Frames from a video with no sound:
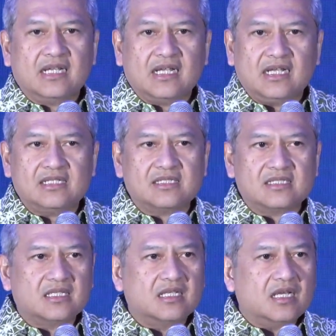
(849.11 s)
it's
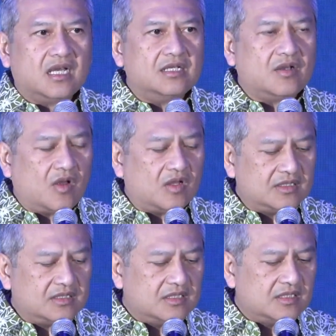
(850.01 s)
an
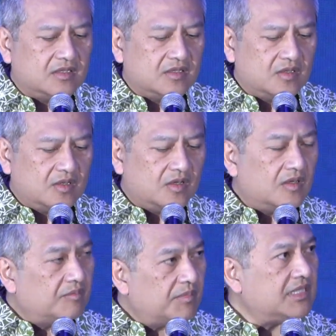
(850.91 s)
all
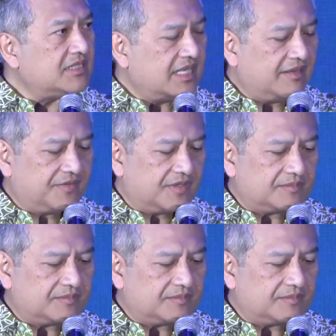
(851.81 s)
multi-effort.